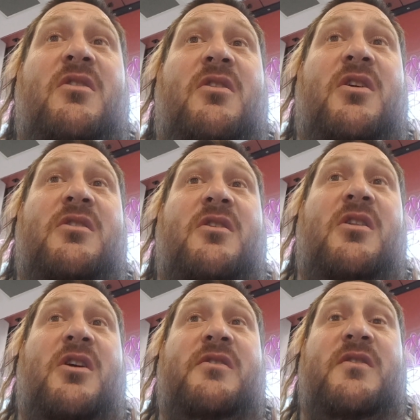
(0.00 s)
I
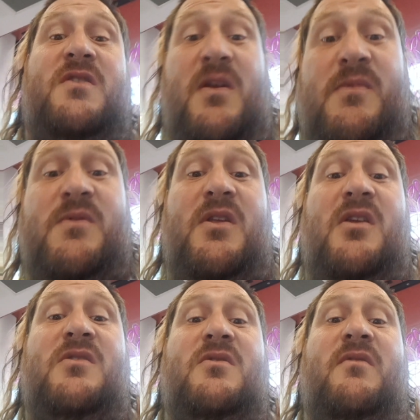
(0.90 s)
like the teams where they're
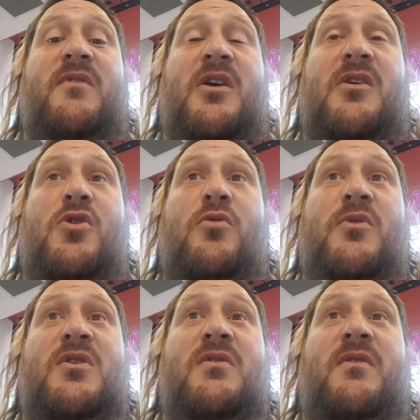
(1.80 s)
sort of like
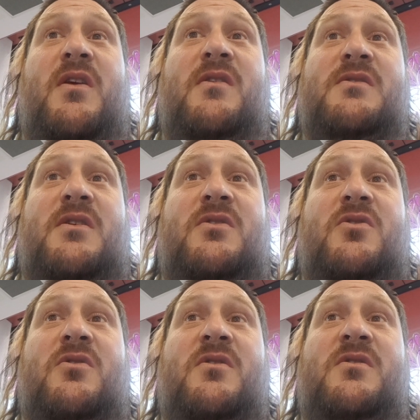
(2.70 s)
human things like
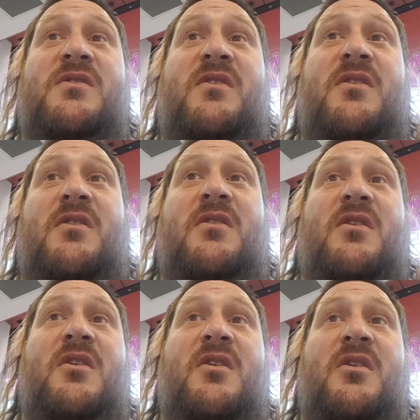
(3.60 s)
Dockers, and then
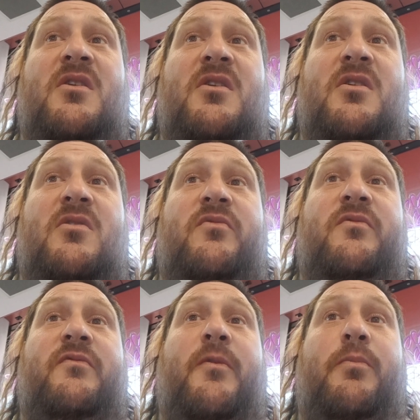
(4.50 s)

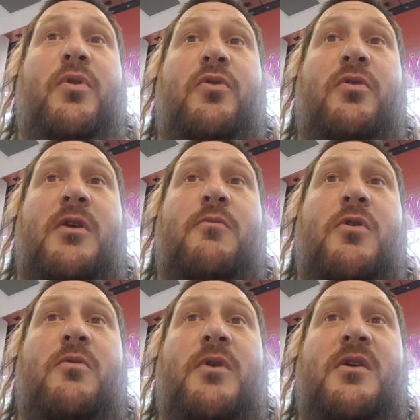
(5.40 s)
for blue, like what
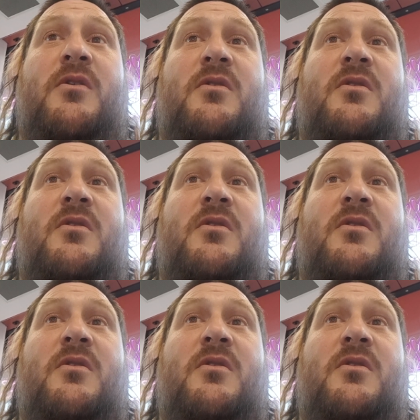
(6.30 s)
are we